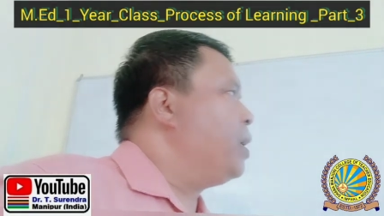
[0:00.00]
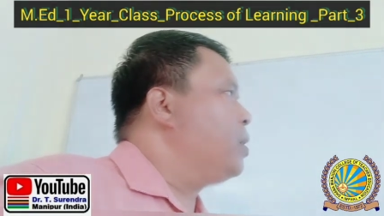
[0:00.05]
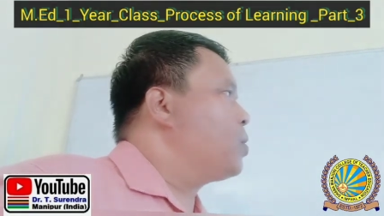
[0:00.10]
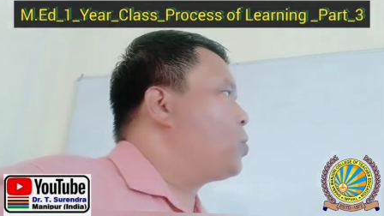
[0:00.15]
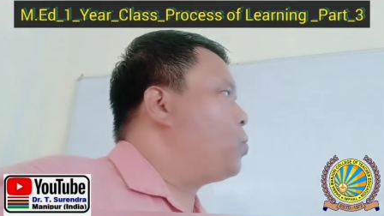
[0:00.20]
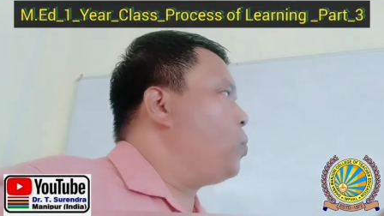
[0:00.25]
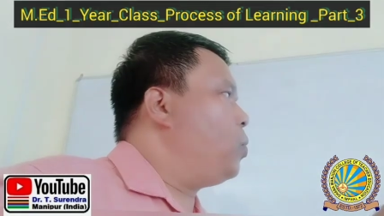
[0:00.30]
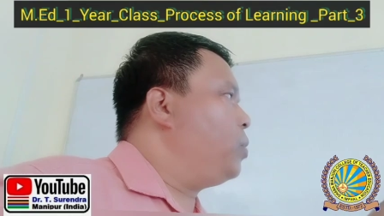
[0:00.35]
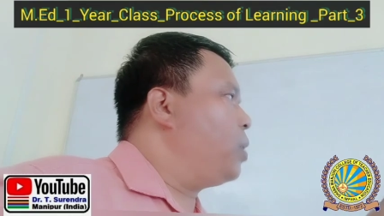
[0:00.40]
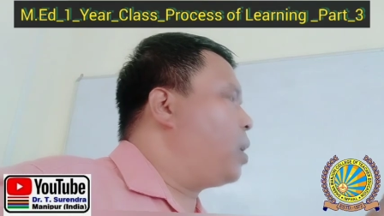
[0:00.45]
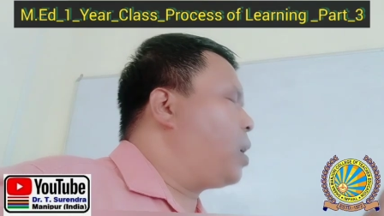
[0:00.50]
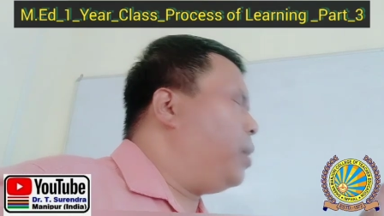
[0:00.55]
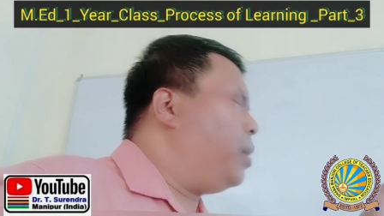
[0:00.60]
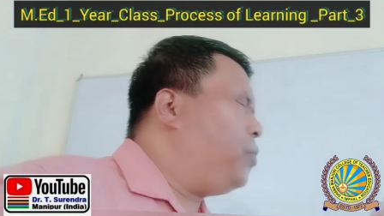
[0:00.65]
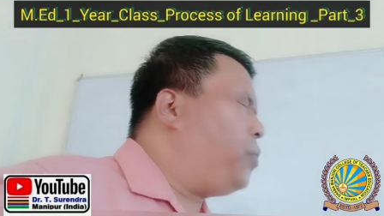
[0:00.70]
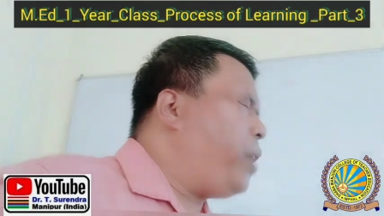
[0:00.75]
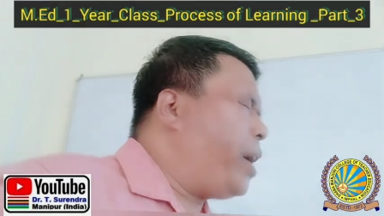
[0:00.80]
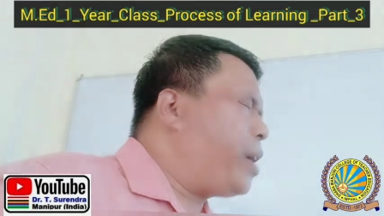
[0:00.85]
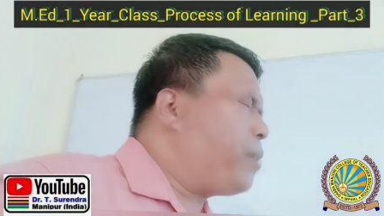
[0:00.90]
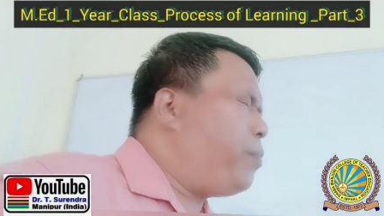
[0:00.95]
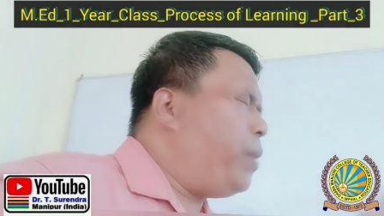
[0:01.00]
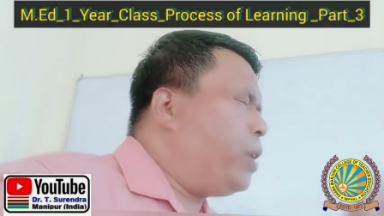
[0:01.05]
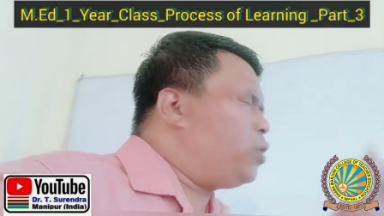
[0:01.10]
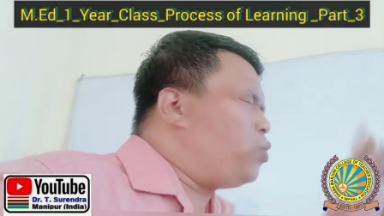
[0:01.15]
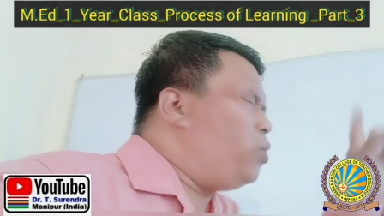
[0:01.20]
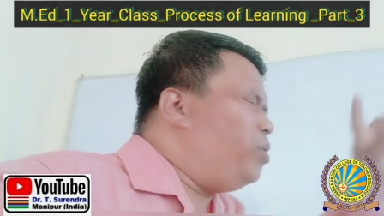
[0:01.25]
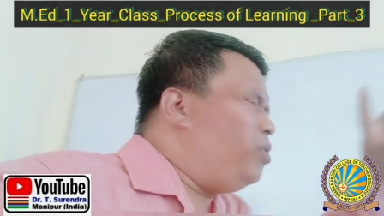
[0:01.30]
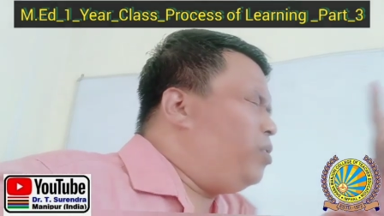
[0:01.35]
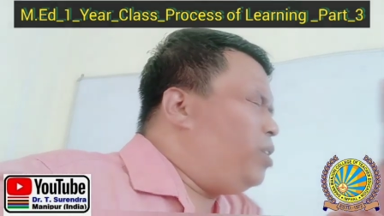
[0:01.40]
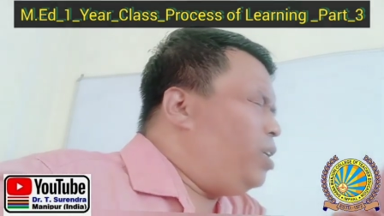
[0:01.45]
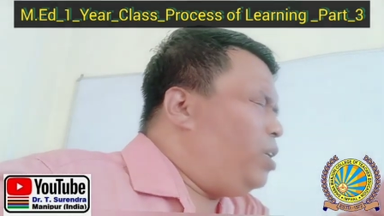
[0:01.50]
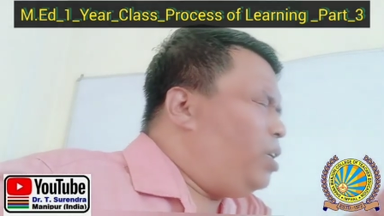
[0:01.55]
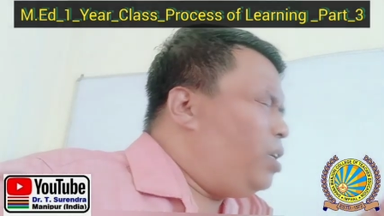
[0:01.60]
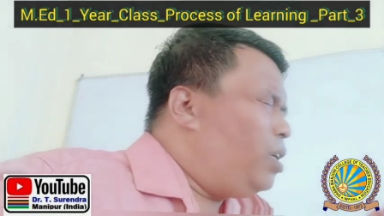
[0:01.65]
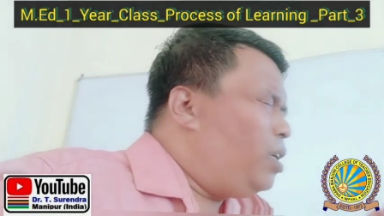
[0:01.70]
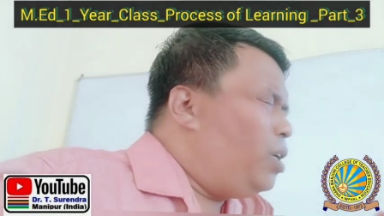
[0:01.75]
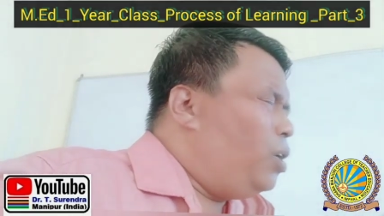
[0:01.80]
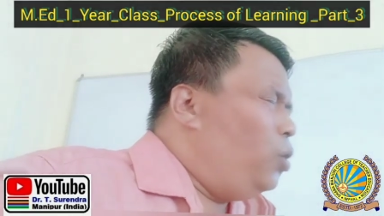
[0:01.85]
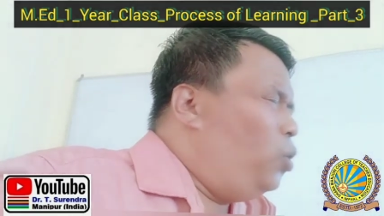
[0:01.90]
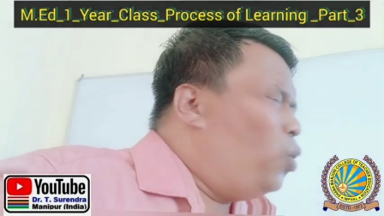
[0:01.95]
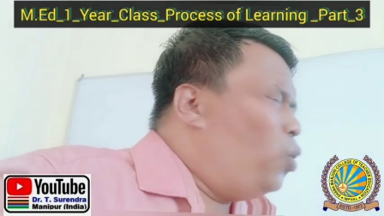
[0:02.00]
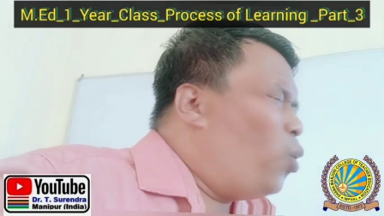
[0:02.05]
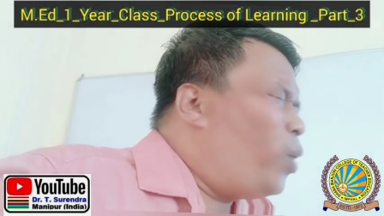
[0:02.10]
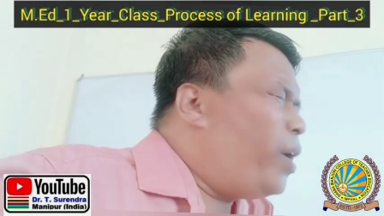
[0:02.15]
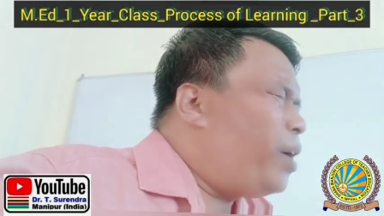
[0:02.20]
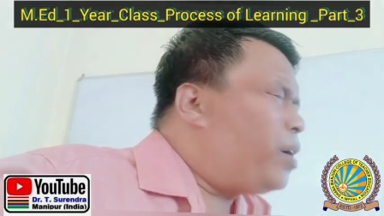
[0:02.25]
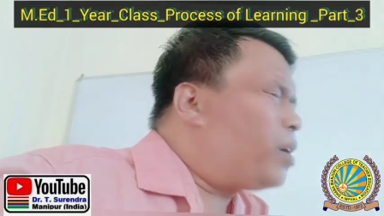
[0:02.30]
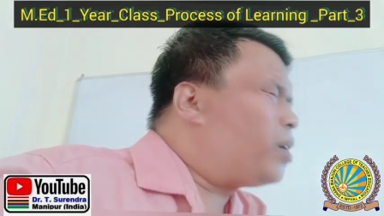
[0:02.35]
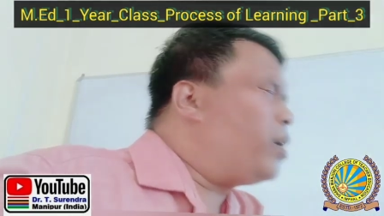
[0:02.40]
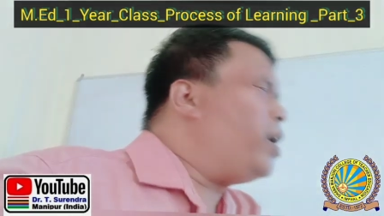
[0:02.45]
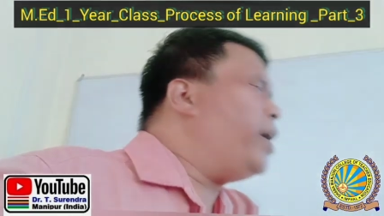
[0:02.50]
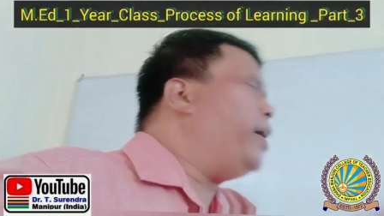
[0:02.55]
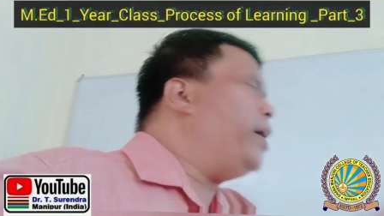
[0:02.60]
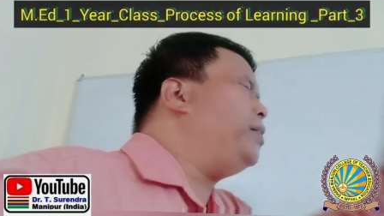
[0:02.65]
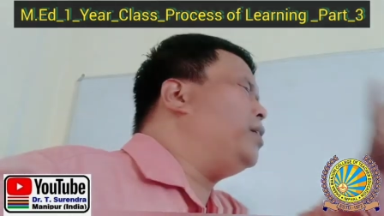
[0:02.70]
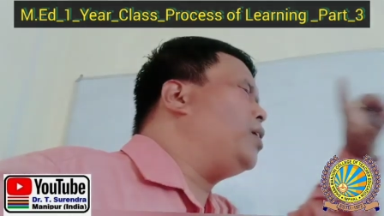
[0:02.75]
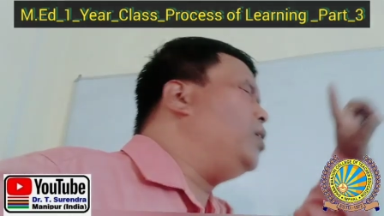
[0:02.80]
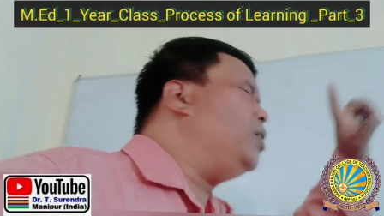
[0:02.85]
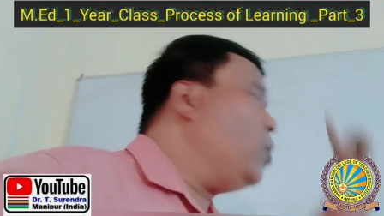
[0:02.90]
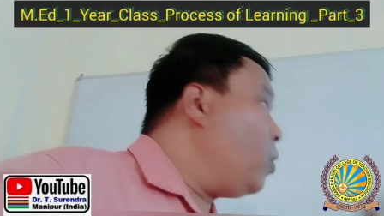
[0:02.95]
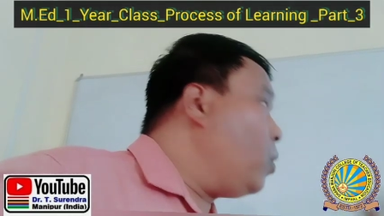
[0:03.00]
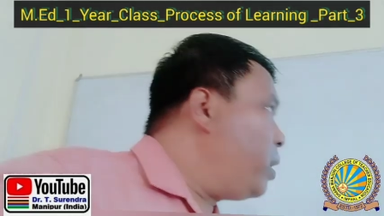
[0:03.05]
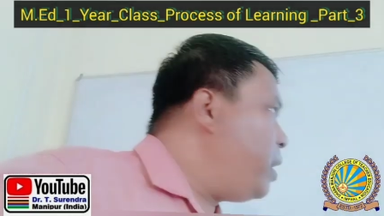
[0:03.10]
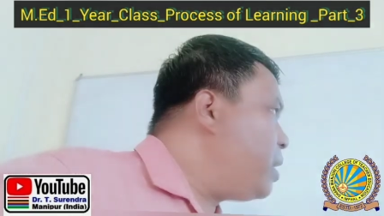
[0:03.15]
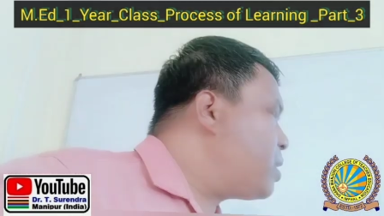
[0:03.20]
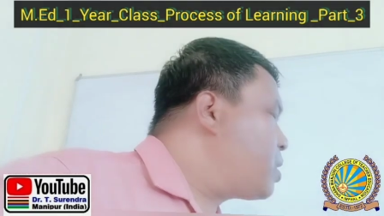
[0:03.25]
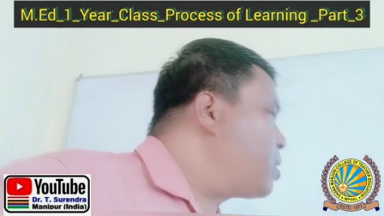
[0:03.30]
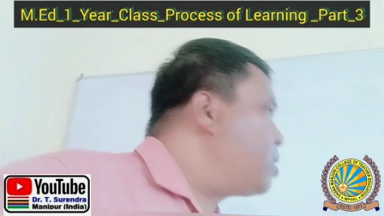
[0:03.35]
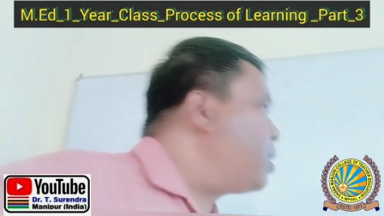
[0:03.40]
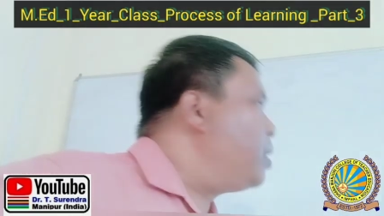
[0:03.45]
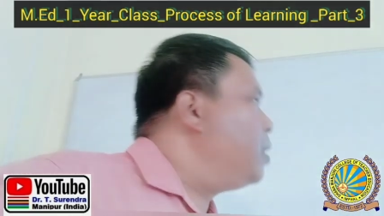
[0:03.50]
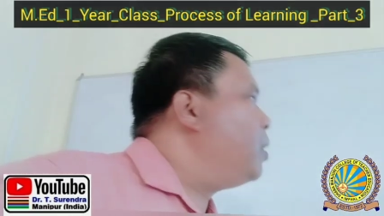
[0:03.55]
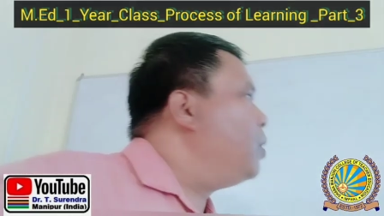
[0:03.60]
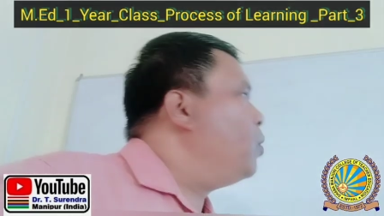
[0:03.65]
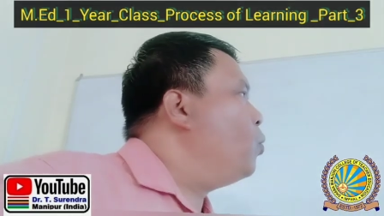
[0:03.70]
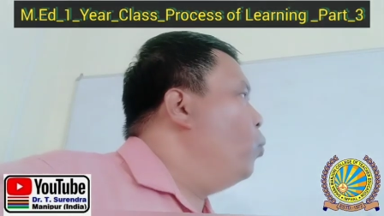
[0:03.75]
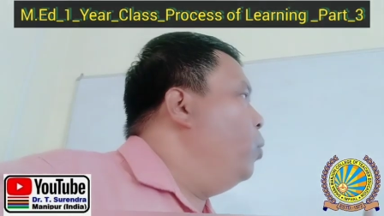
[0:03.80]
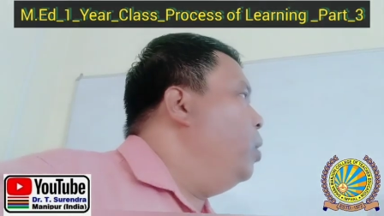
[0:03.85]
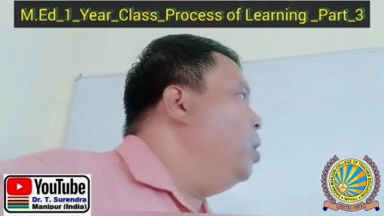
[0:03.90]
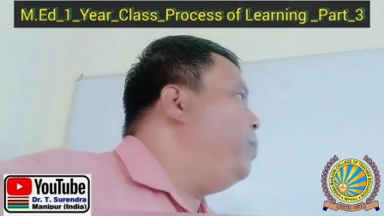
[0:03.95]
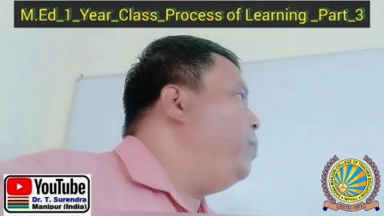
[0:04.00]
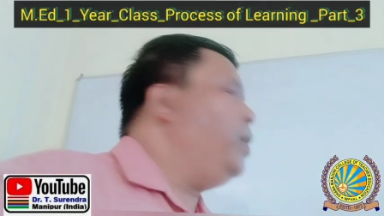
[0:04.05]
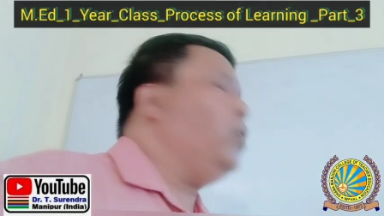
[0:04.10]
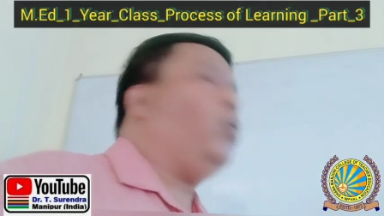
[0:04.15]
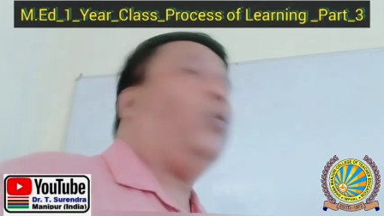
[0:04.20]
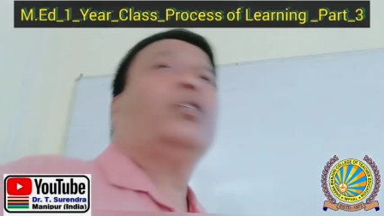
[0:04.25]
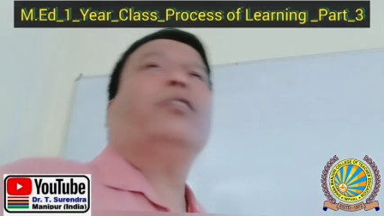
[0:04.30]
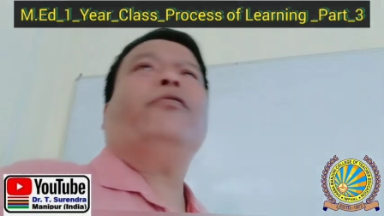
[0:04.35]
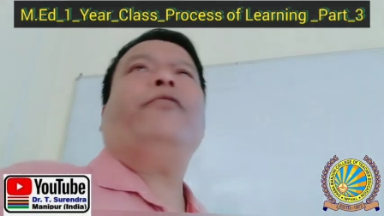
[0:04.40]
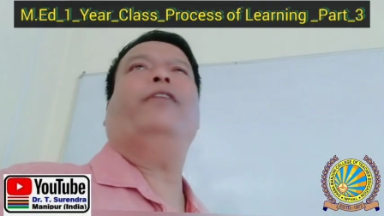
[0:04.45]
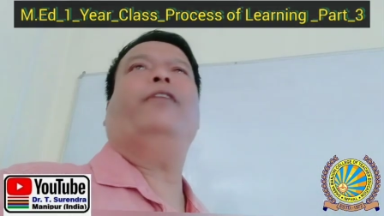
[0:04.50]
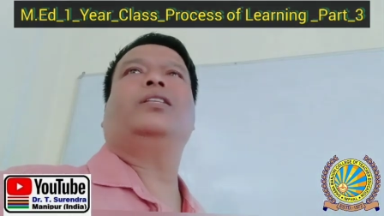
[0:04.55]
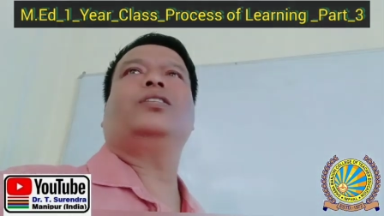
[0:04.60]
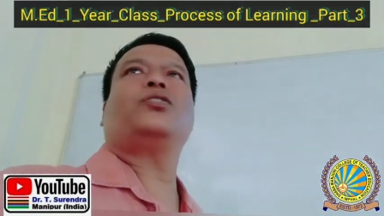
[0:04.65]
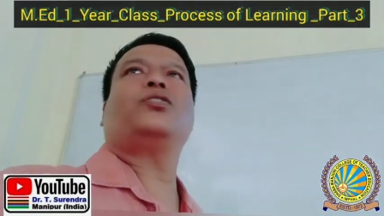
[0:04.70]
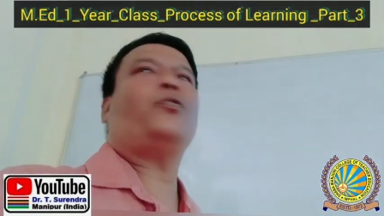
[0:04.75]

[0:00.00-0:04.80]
So the contact between the knower and the knowledge will be on the basis